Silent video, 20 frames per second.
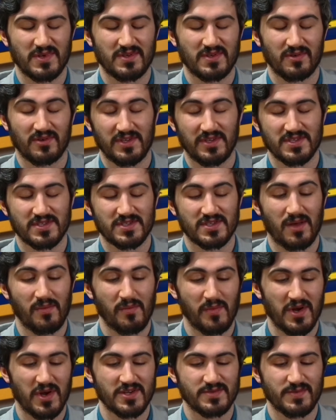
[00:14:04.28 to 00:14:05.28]
or at least some
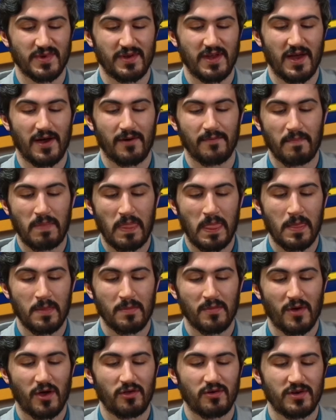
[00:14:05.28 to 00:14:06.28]
embarrassment. Now,
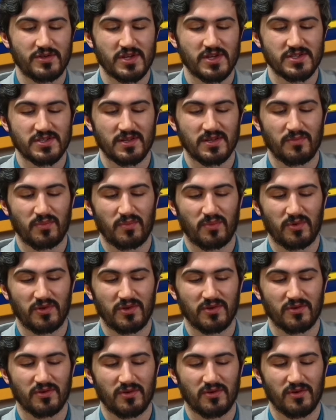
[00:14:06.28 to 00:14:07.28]
other interesting
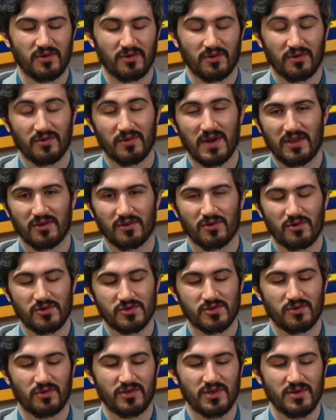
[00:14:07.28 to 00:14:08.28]
political, or rather
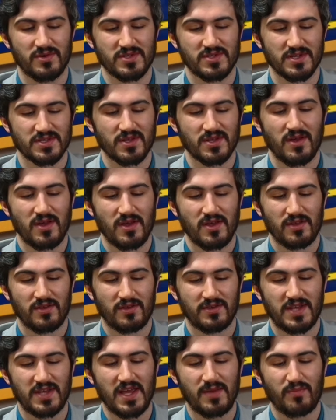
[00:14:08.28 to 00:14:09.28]
cultural news is the
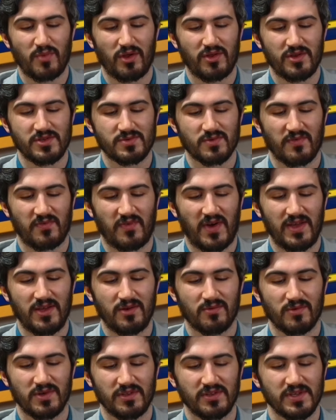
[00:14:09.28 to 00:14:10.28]
Tate brothers were finally
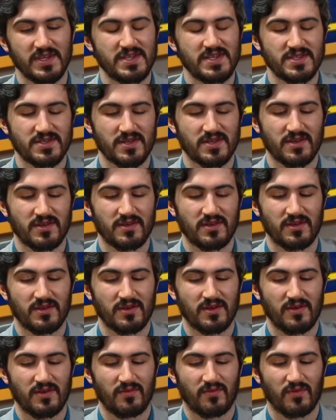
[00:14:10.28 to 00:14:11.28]
released
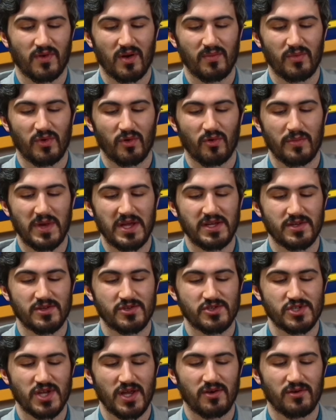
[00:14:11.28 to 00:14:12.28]
from the Romanian
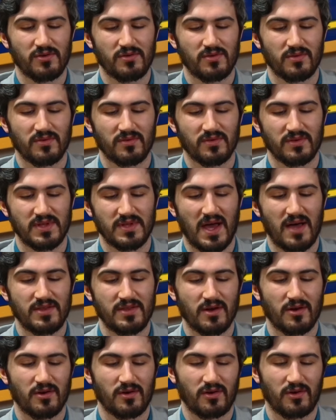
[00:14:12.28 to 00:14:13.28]
jail. Now
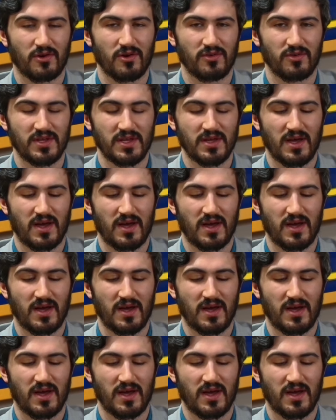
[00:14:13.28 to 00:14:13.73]
they're currently